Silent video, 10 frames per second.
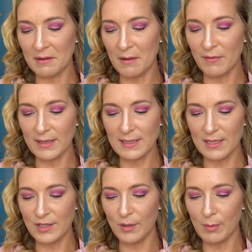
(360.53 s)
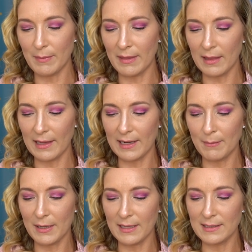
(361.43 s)
Hopefully it's not super
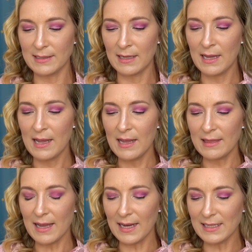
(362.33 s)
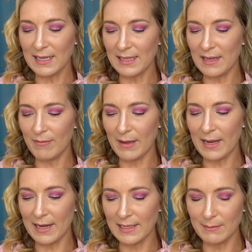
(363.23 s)
mentholated because that can tend to give me a
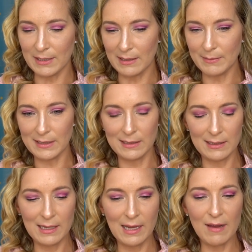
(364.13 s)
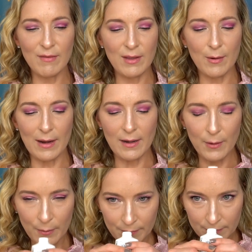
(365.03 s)
headache sometimes. Even though I
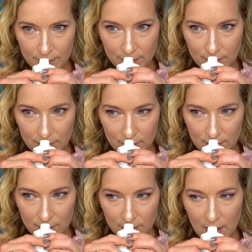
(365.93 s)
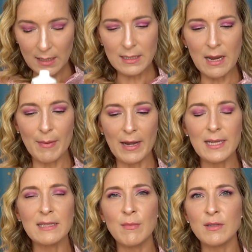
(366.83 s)
know it's not bad.
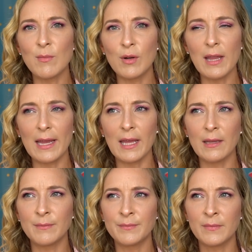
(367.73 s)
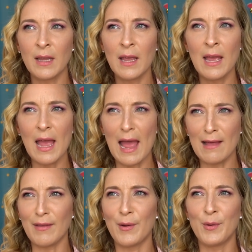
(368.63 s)
It smells more like
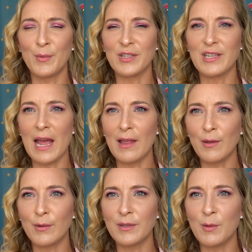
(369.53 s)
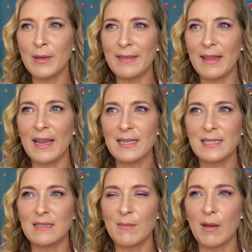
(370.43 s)
aloe, which aloe you wouldn't think
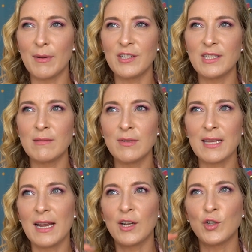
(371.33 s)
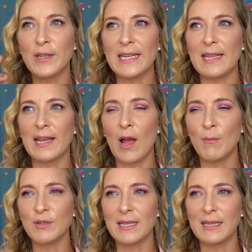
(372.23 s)
has a smell, but it just smells kind of greeny, like
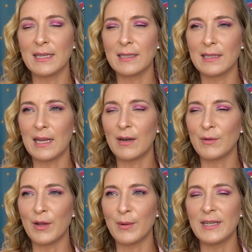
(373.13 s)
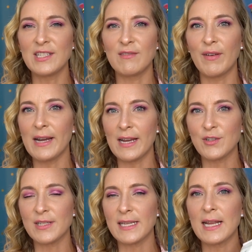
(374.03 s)
almost like, I don't know, it's very
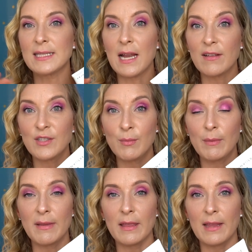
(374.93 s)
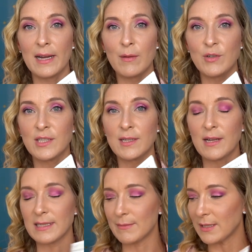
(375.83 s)
interesting. It's not super mentholated, which is
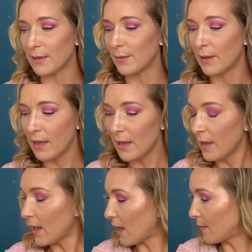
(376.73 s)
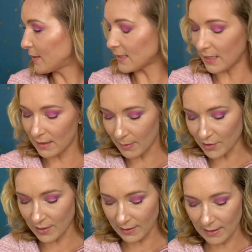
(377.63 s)
awesome. So I'm excited
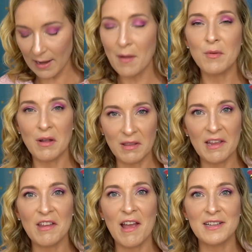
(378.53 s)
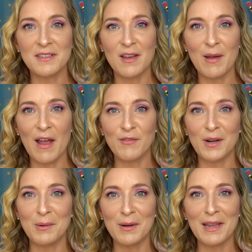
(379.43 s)
about trying that out. Well, I'll let you guys know
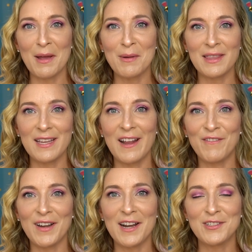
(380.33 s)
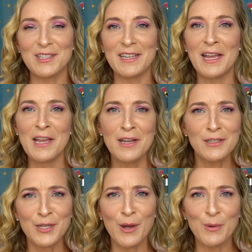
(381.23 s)
after I work out with it if it actually
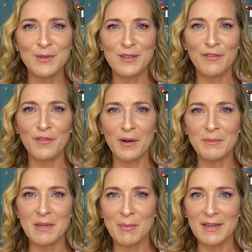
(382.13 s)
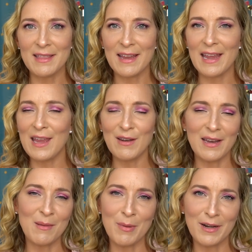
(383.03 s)
tones or firms up anything even
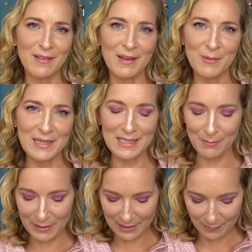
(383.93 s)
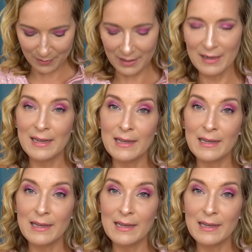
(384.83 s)
any better than what it typically would.